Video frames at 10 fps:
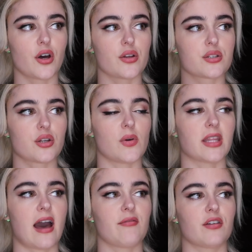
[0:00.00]
girls do when
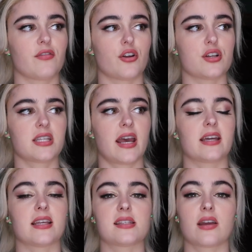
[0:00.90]
they're having photos
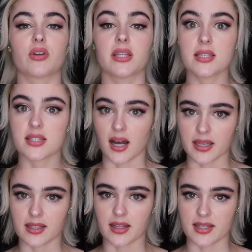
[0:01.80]
taken is they really
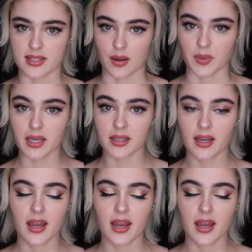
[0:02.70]
suck in their stomach,